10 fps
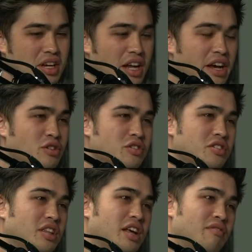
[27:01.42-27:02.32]
kind of
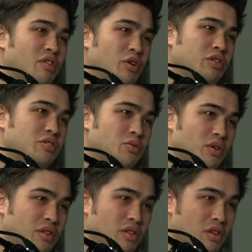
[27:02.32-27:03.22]
interesting that I've noticed
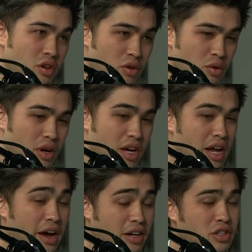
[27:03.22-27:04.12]
with you
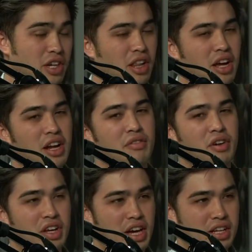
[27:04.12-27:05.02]
and actually a lot of
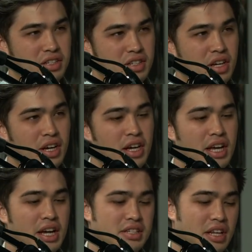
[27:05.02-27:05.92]
our guests
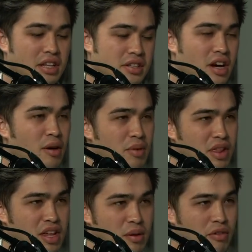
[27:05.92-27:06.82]
is like this common
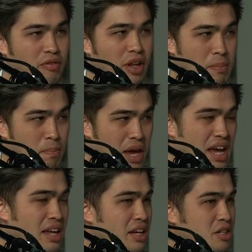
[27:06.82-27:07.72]
theme of like
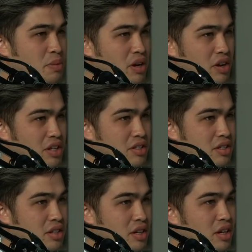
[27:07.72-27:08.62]
band
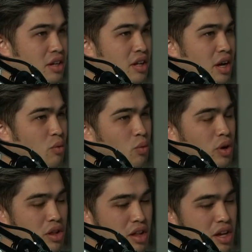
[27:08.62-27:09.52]
experience. Like, what
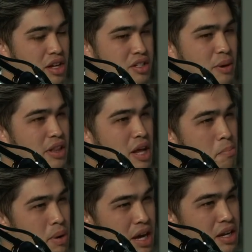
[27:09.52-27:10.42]
do you think it is about
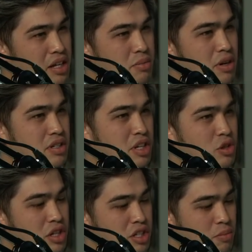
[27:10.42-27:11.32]
that band experience that
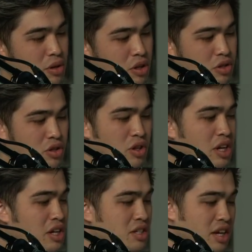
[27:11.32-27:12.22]
translates producer? You
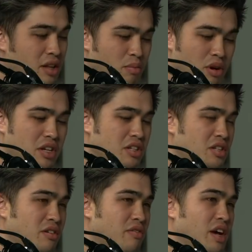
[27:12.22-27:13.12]
think it's like the
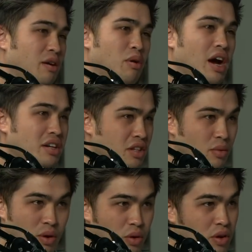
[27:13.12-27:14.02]
process of like practicing the
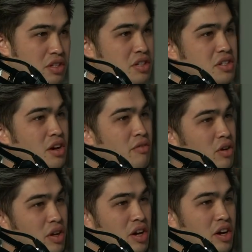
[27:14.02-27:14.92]
recordings and stuff
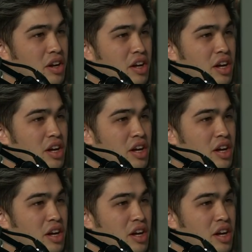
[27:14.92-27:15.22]
early on?